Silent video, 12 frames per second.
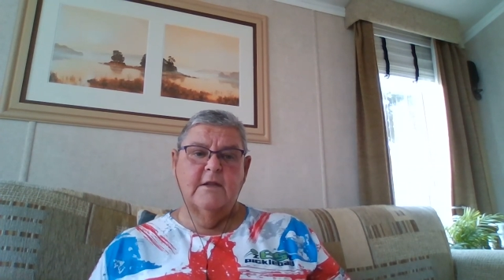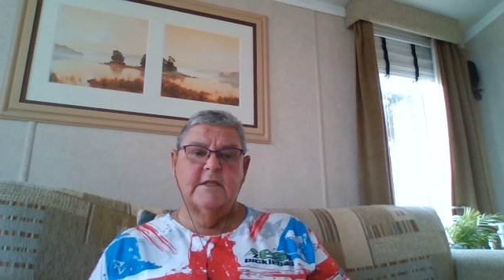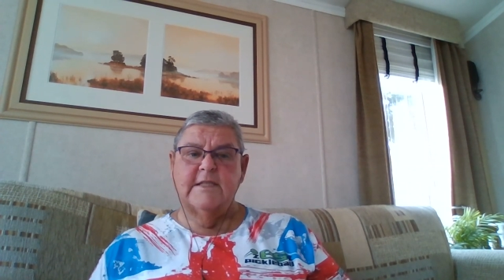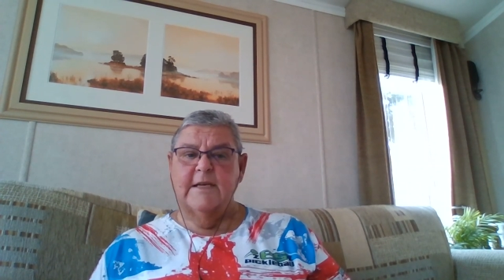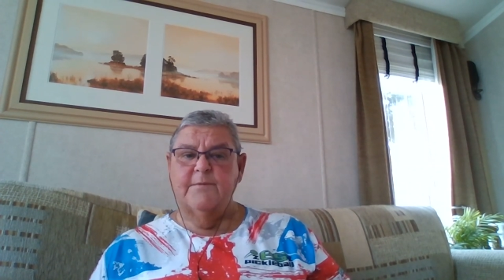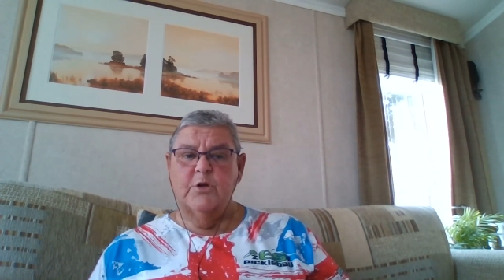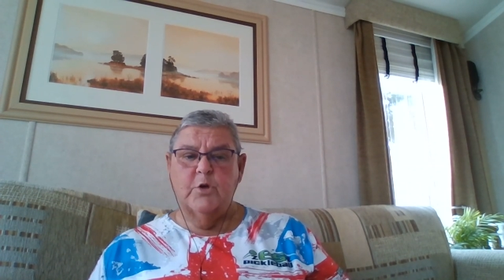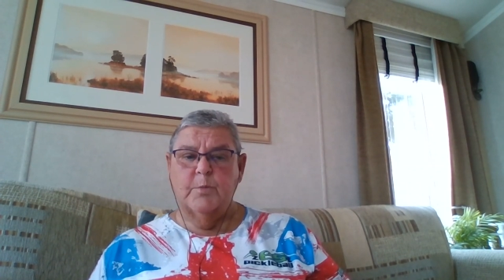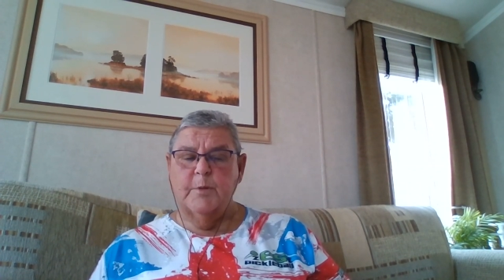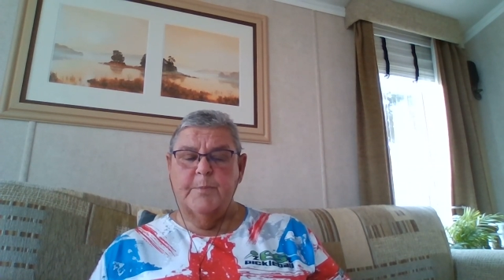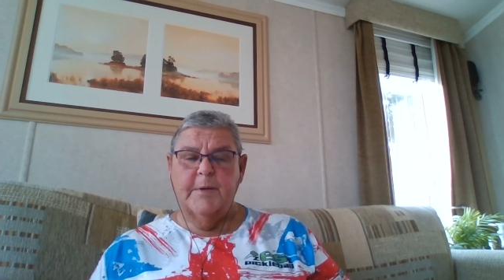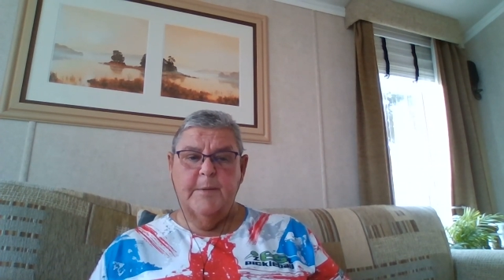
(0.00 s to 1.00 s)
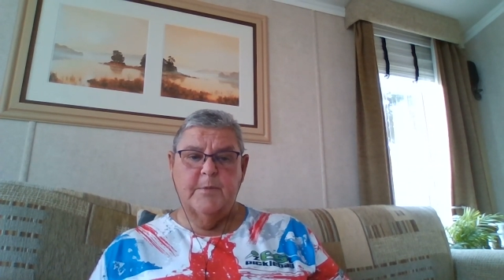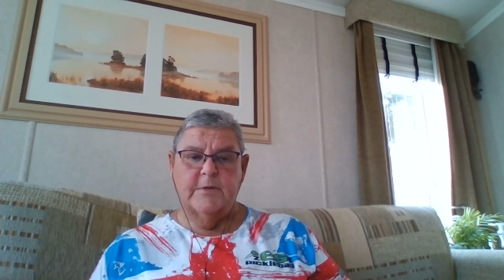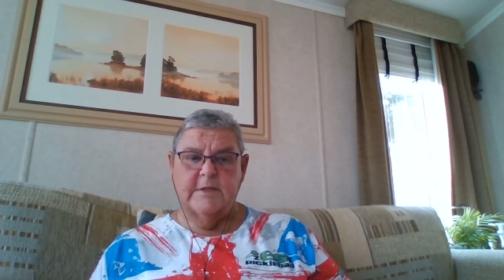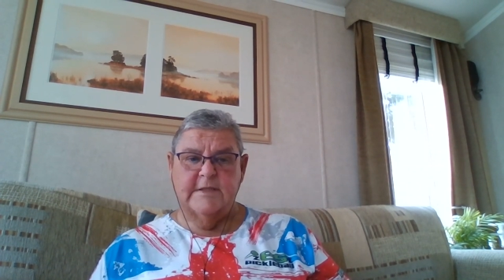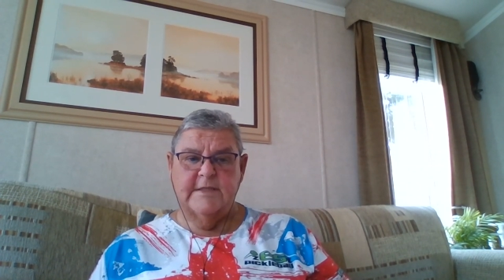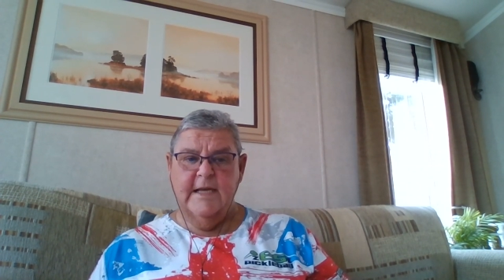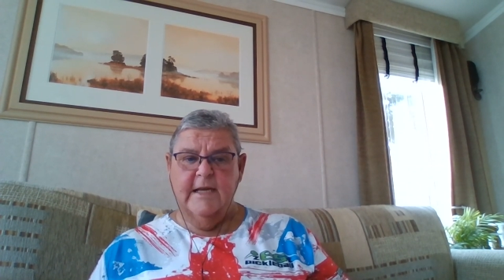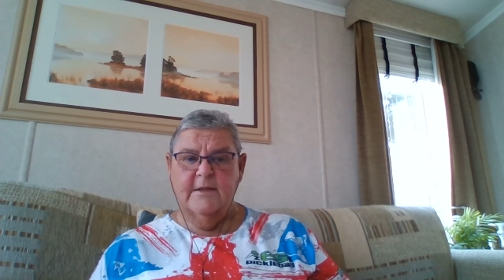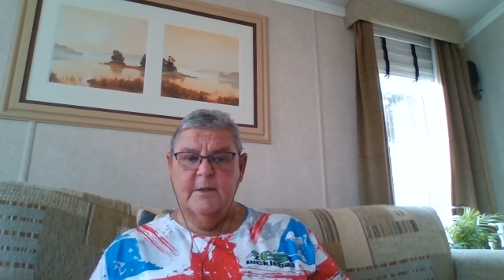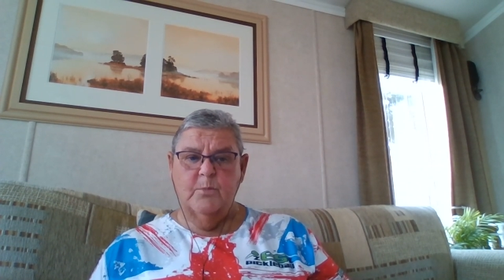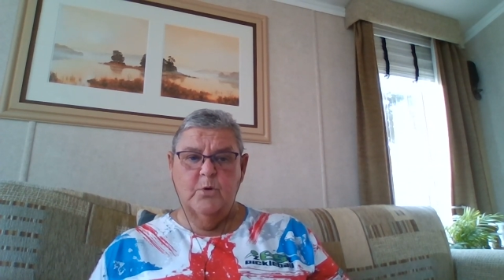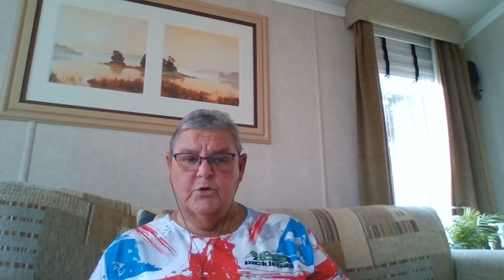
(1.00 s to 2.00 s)
There's even a couple of people that stay in the
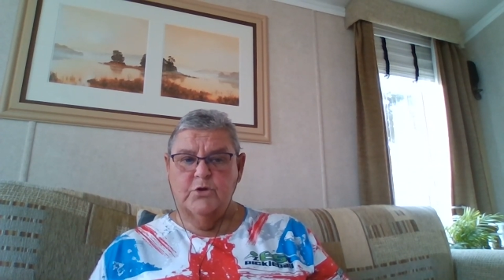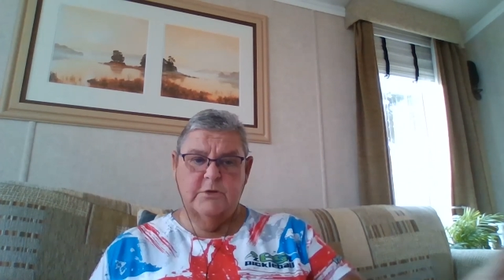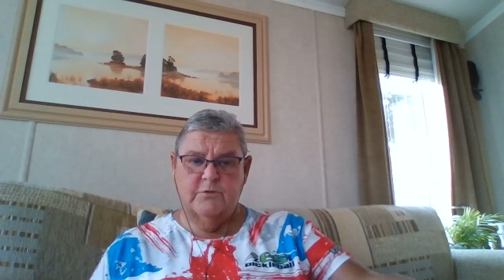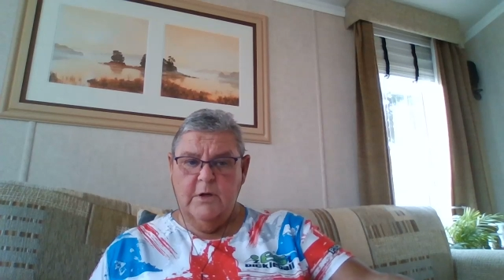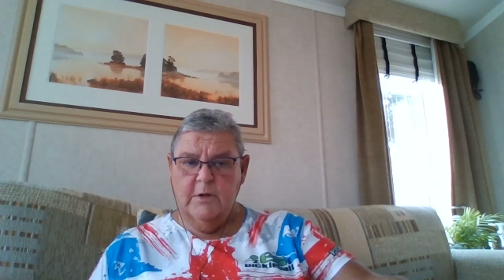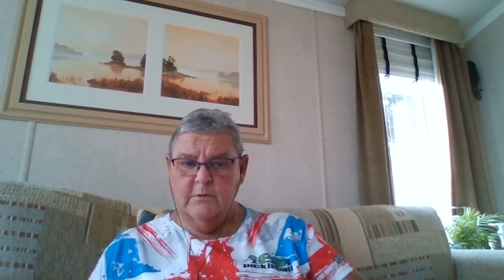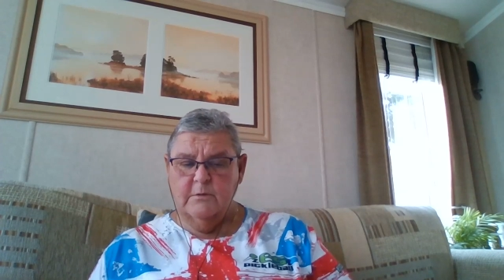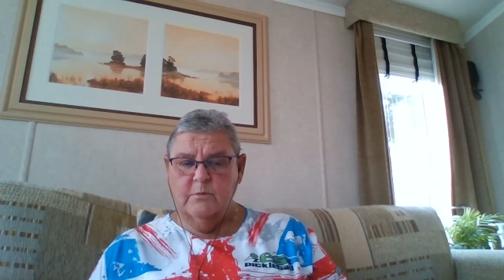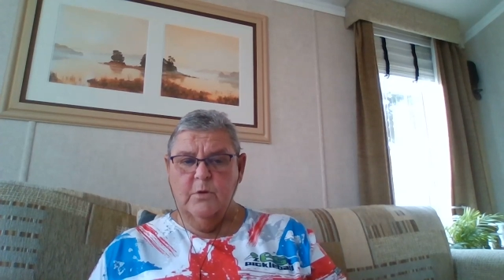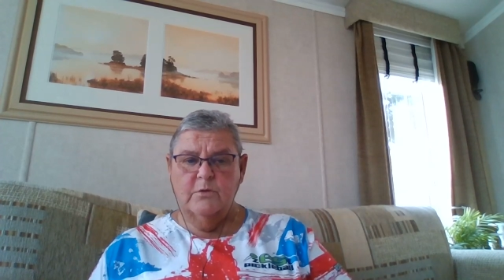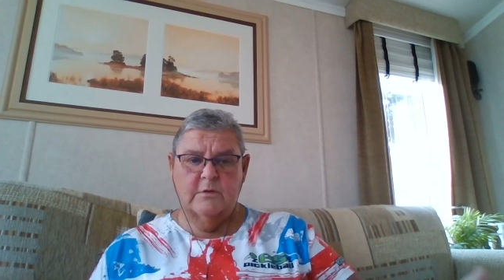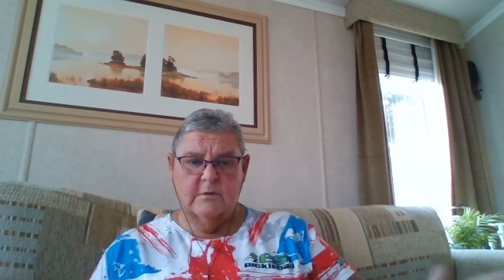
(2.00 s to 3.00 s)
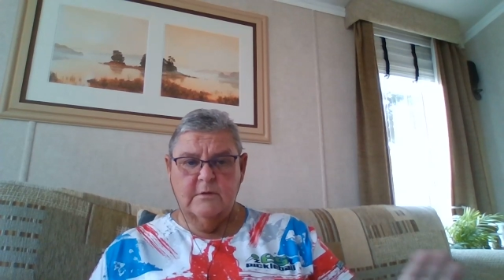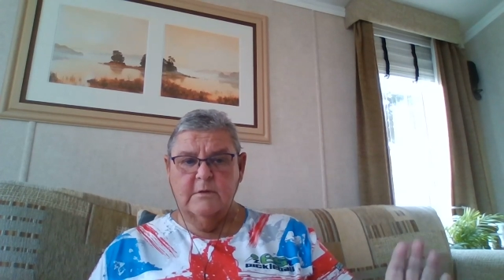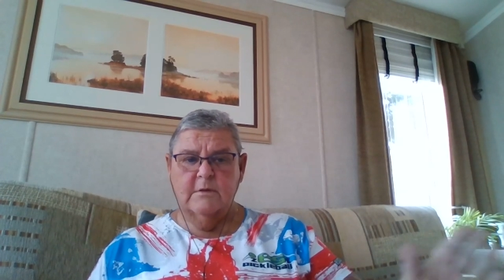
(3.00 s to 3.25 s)
motorhomes round one